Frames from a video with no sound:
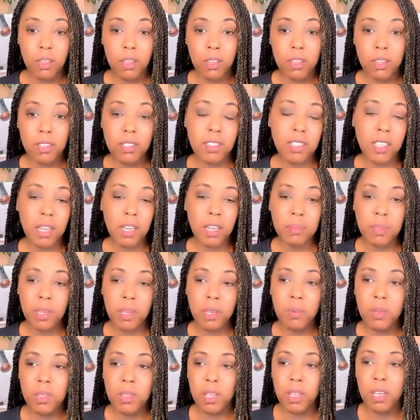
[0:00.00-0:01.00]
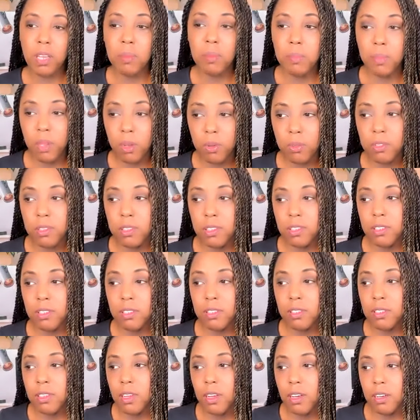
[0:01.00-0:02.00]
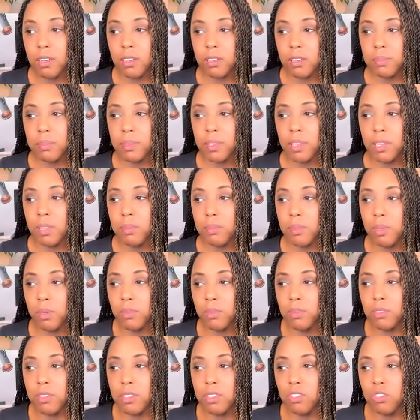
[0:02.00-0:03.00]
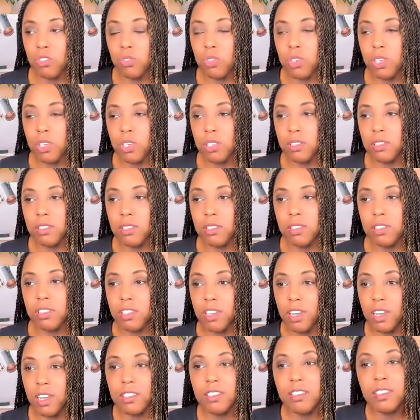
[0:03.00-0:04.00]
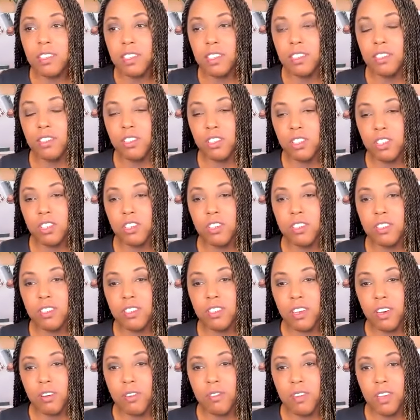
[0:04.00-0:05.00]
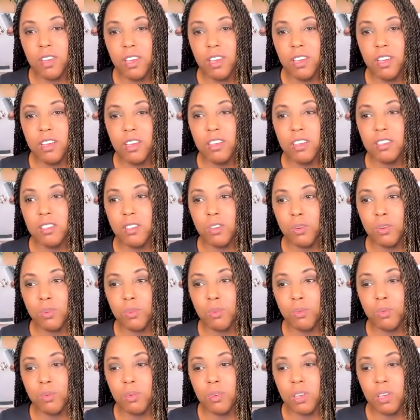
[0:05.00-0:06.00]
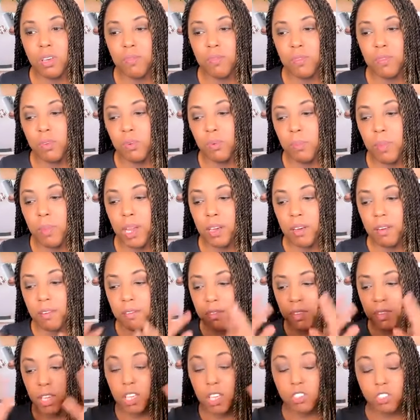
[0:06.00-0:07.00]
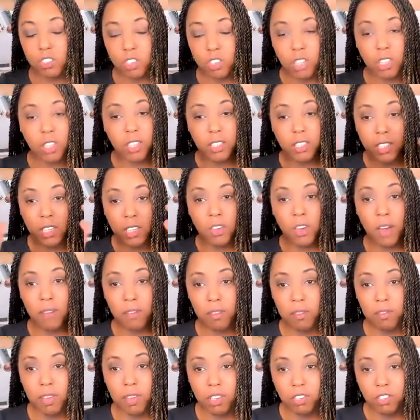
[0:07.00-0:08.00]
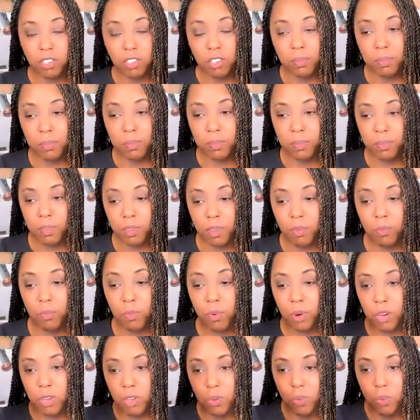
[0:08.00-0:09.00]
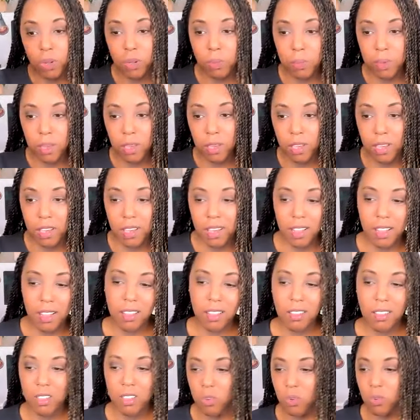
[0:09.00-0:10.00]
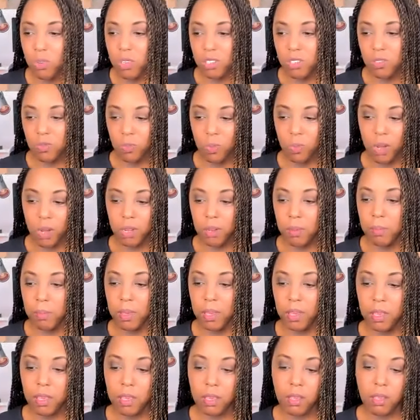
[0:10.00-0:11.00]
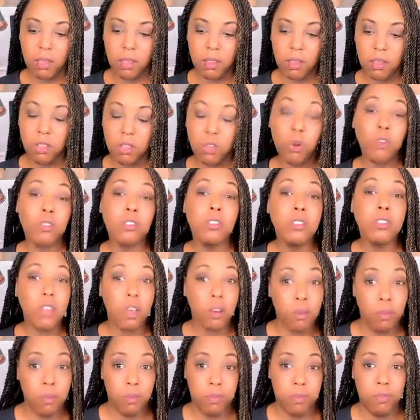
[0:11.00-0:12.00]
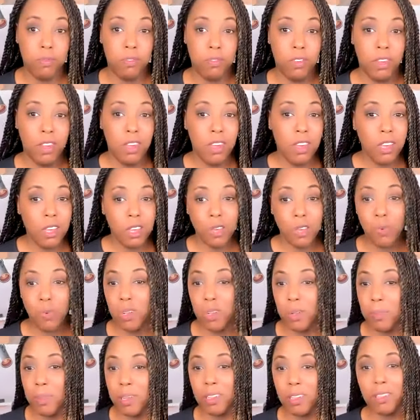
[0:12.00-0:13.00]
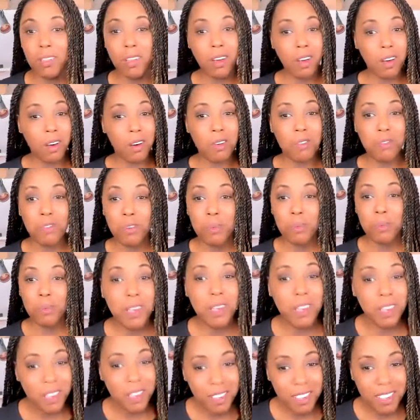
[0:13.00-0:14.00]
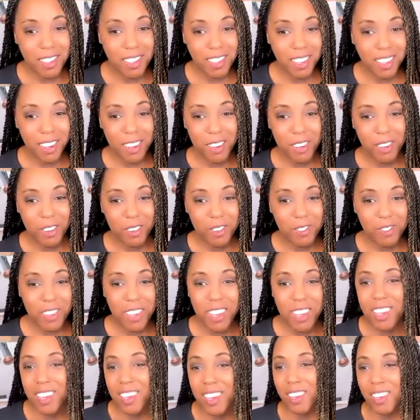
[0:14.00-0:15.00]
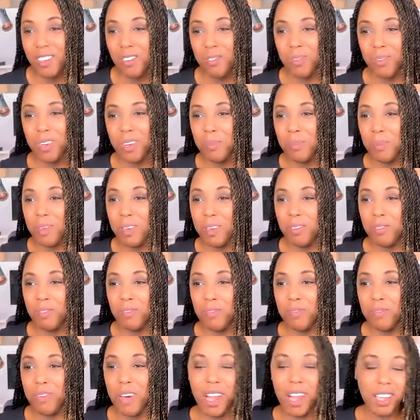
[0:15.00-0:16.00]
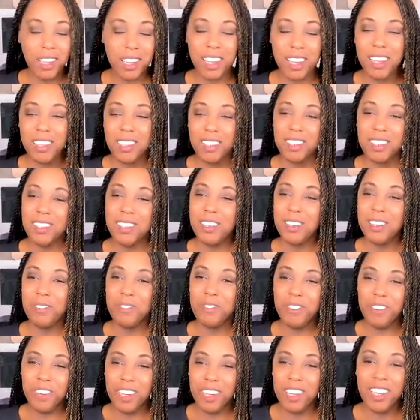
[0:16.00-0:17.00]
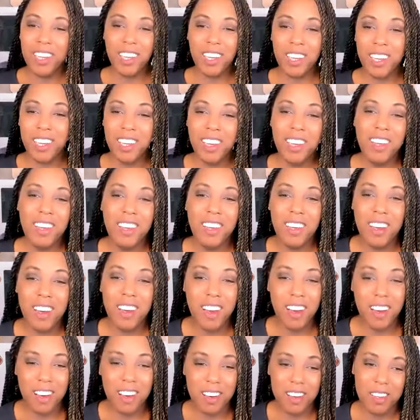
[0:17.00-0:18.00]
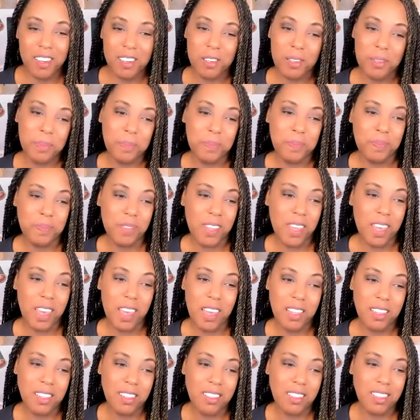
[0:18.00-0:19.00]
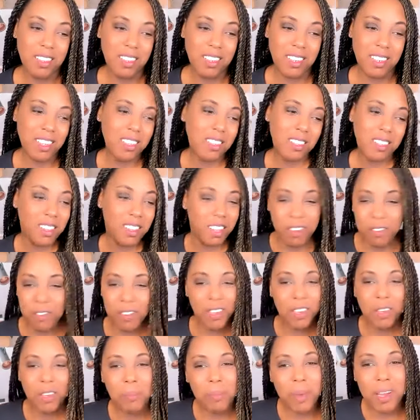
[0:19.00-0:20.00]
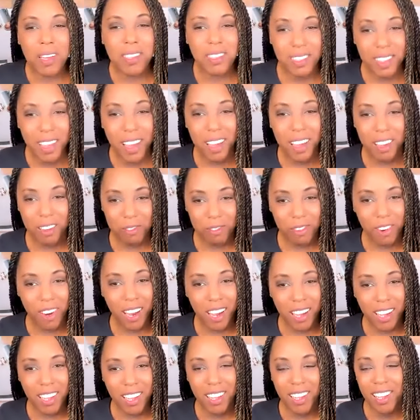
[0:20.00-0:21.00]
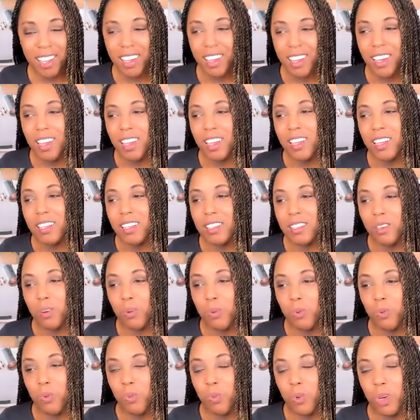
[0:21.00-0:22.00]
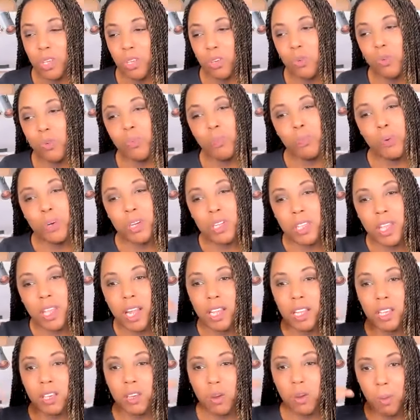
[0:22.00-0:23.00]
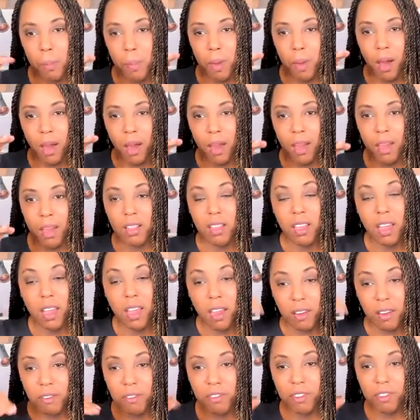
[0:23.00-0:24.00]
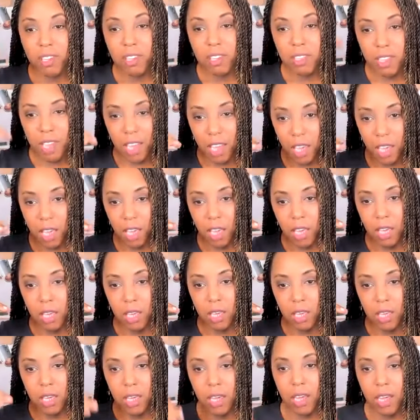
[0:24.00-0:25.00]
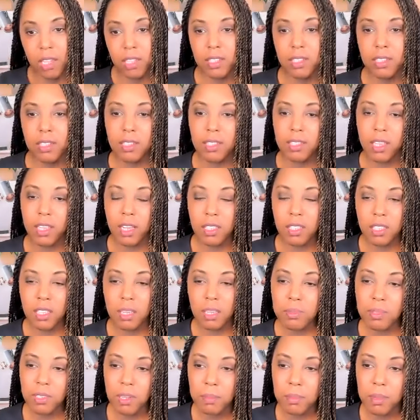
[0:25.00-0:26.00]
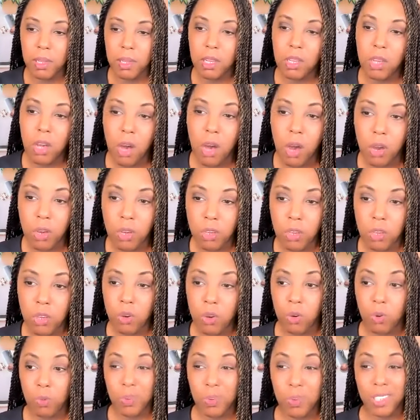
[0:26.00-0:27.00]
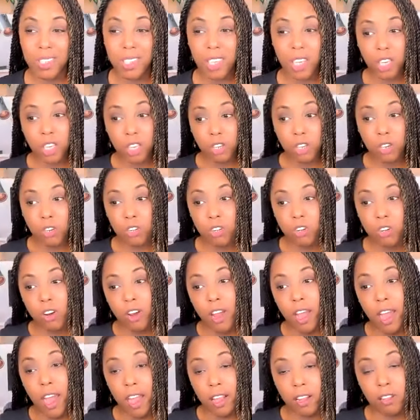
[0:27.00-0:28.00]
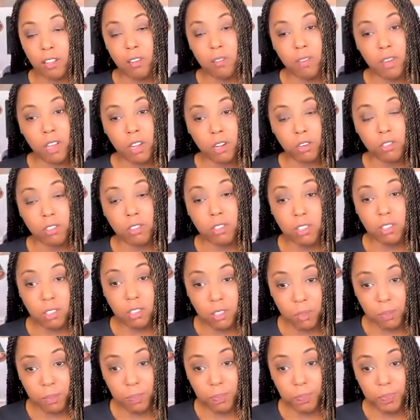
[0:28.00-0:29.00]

And same thing with the hypnosis. You can suggest things to yourself. So if you make a vision, let's say you have a vision of where you want to be, and you just want to be yourself. You want to be loved for being yourself. You want to be financially free, and just living your best life, right? So when you put that in your mind every day, it sets up something called your reticular activator system,